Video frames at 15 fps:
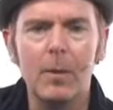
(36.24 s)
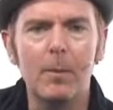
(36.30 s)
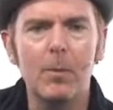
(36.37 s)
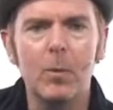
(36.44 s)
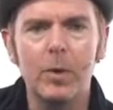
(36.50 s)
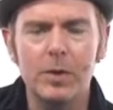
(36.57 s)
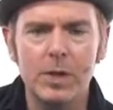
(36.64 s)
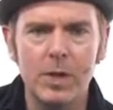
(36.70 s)

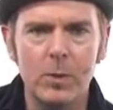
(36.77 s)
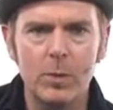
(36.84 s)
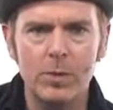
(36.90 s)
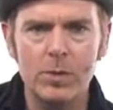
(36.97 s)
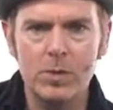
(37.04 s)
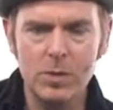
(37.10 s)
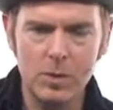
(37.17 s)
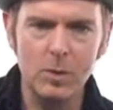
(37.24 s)
What they
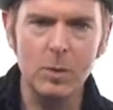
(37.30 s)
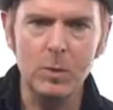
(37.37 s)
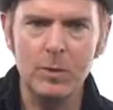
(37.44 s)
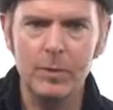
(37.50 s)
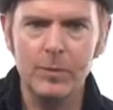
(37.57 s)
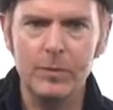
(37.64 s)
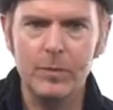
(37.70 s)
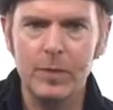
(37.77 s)
would do
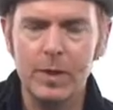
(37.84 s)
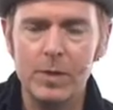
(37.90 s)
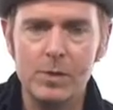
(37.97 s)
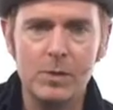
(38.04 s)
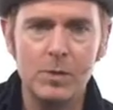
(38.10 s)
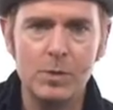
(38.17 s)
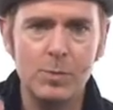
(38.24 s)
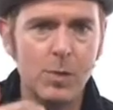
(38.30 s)
is,
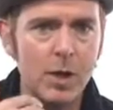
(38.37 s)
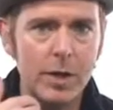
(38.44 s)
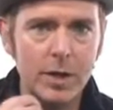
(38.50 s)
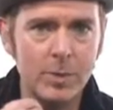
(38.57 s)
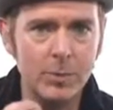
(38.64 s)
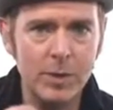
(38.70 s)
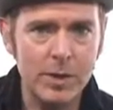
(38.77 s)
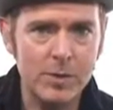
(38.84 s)
there's probably a
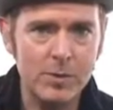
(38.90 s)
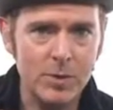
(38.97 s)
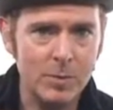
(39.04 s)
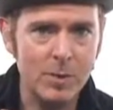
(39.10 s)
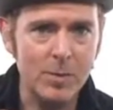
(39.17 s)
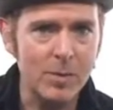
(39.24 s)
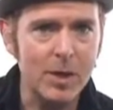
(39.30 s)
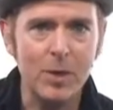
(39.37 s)
compressor on
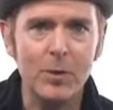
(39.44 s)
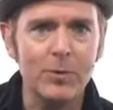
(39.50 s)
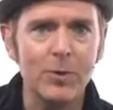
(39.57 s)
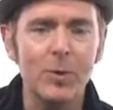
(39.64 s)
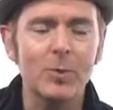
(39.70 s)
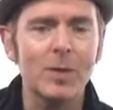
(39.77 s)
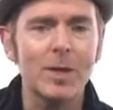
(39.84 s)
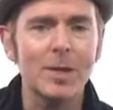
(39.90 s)
my
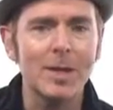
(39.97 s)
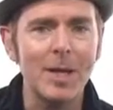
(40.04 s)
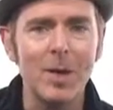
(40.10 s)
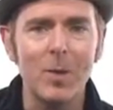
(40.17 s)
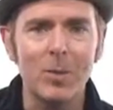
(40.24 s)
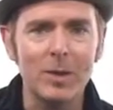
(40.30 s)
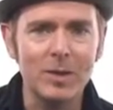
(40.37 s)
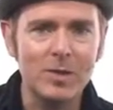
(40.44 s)
microphone right now.
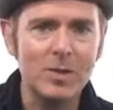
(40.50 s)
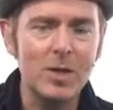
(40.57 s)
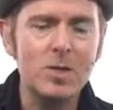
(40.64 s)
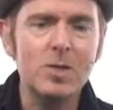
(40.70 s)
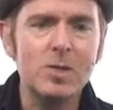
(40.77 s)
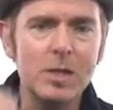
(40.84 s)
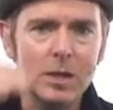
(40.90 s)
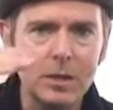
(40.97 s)
What it does
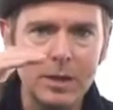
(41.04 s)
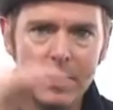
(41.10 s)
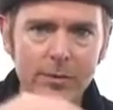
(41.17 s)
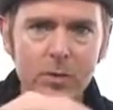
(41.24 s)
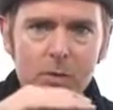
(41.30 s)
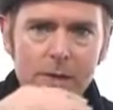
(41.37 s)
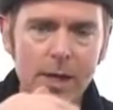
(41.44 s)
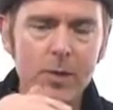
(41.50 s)
is it
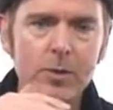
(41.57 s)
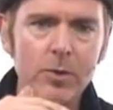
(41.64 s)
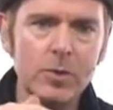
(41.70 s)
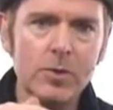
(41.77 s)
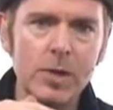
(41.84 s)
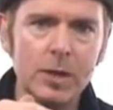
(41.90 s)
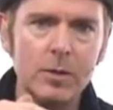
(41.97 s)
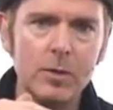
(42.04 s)
levels out your
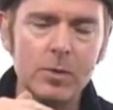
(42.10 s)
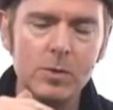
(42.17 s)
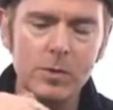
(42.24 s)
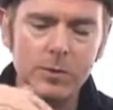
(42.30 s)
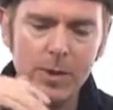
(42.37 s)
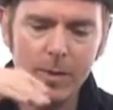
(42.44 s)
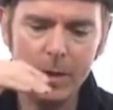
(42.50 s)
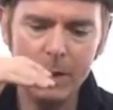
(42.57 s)
signal. So
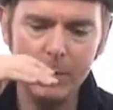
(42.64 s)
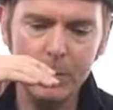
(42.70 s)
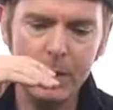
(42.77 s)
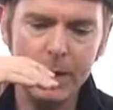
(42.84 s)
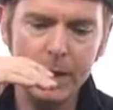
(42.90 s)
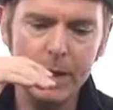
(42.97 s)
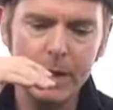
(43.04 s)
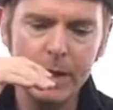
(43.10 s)
if I'm going to
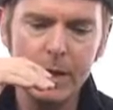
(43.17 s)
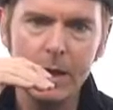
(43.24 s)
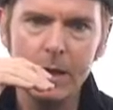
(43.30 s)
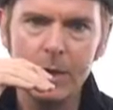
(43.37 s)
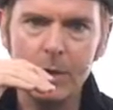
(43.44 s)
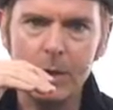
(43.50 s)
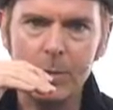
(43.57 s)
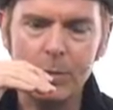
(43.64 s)
play,
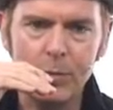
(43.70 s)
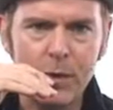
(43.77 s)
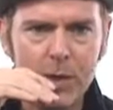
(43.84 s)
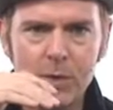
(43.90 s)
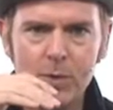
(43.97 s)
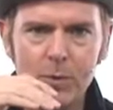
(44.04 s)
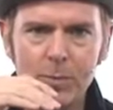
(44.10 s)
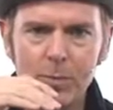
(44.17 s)
the
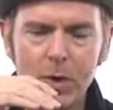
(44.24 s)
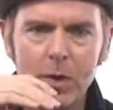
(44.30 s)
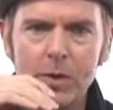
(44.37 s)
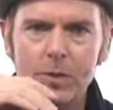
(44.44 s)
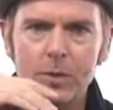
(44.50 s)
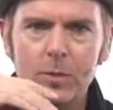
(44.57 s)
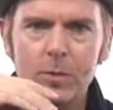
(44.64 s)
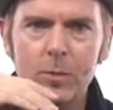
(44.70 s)
compressor
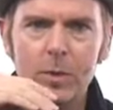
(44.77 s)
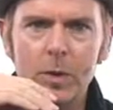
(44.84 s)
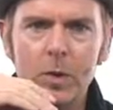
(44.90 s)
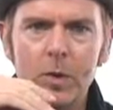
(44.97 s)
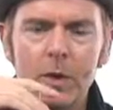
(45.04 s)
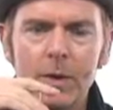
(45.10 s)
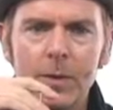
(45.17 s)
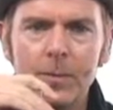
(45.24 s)
part will